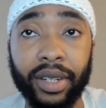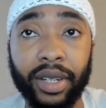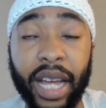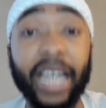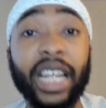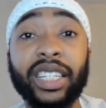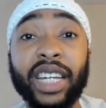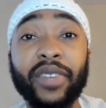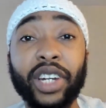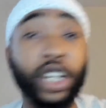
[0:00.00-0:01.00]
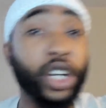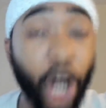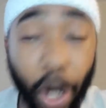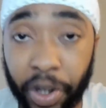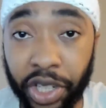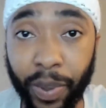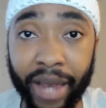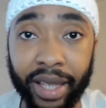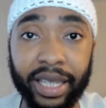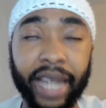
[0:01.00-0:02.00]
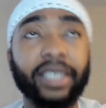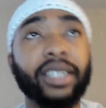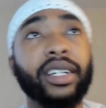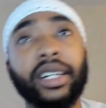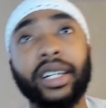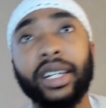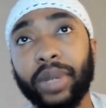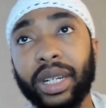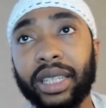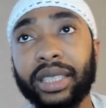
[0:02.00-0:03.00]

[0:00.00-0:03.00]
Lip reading: And he's even encouraged by the text. But we're